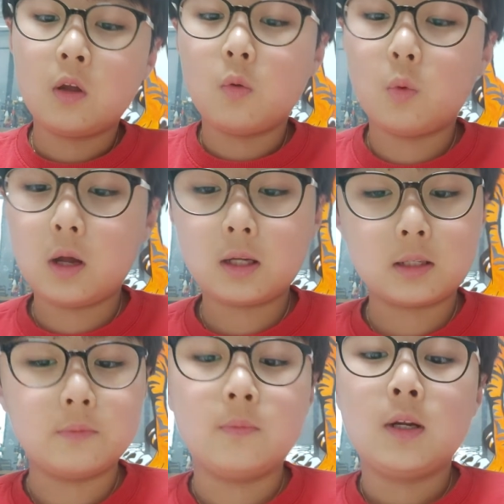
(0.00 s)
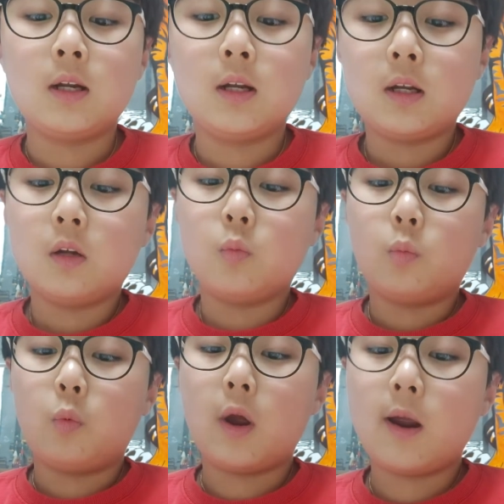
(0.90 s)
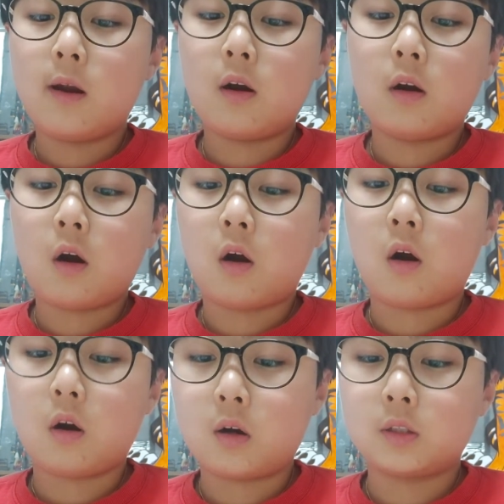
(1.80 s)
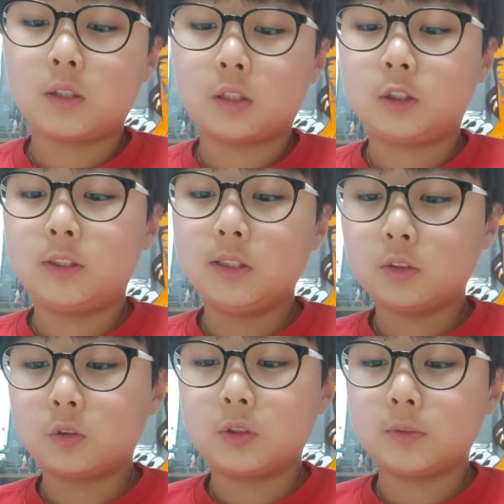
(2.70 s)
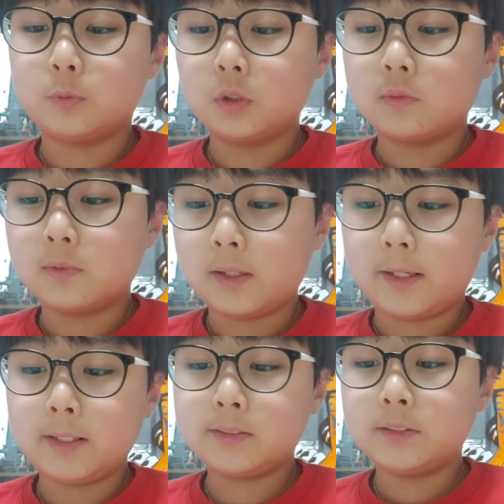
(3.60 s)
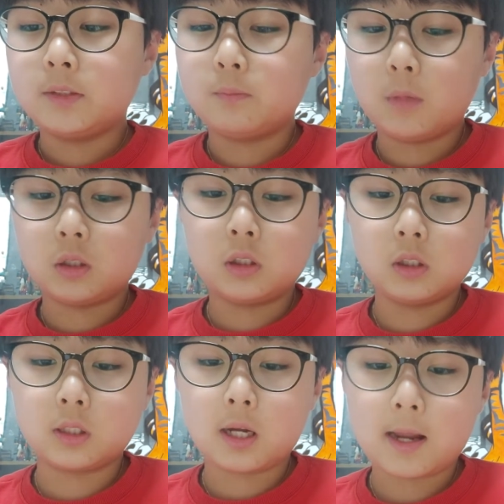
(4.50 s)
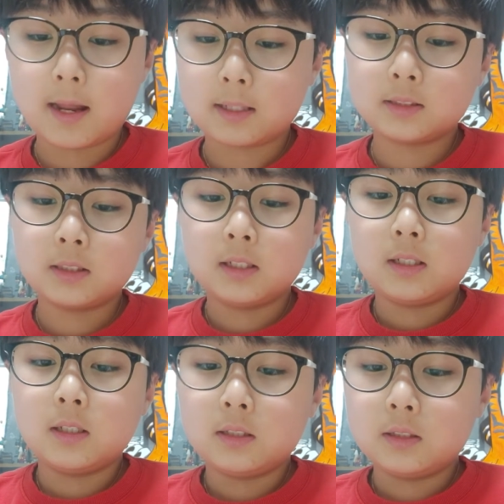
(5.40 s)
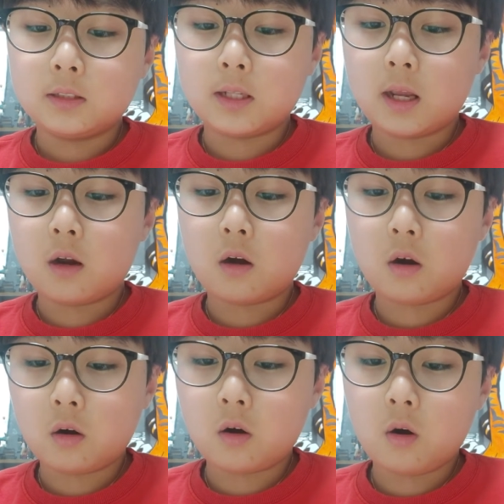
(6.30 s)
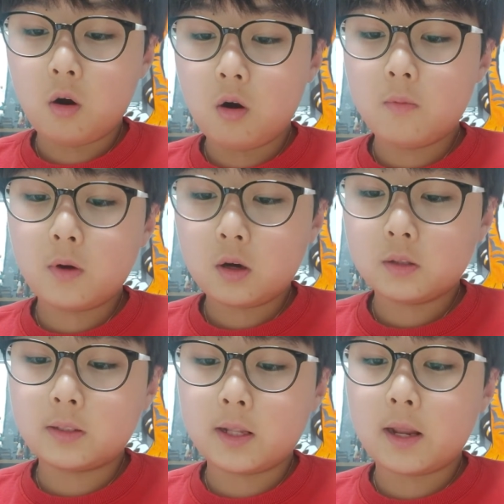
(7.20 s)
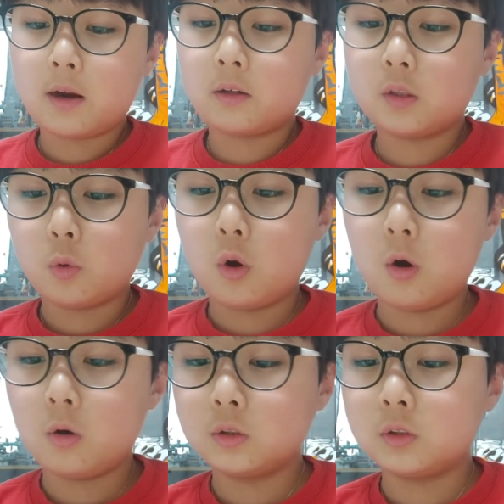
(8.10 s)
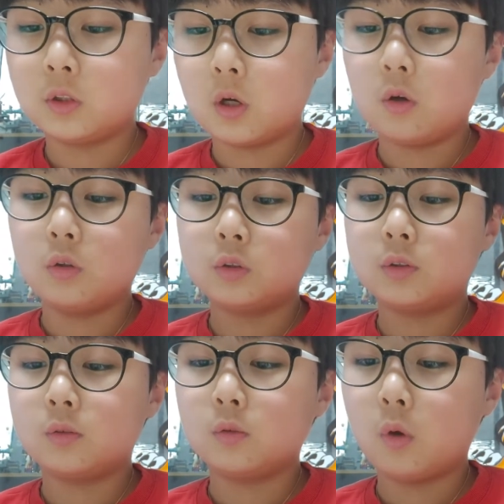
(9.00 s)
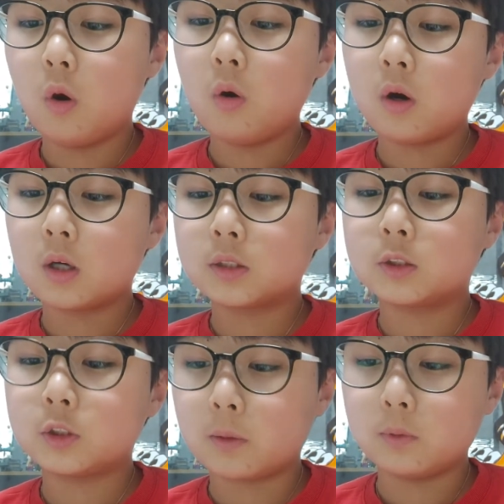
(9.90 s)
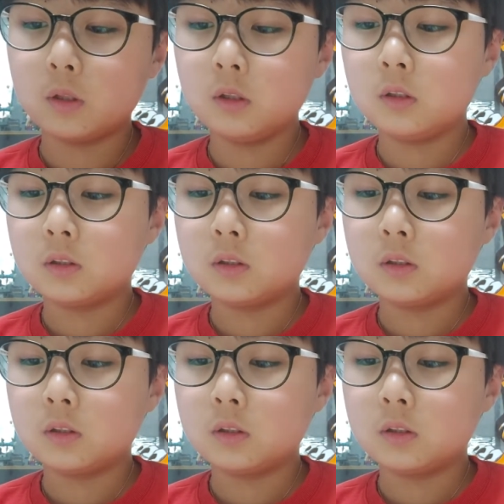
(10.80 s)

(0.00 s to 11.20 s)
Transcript: Welcome. Where are the children's books, please? Matilda asked. They're over there on those lower shelves,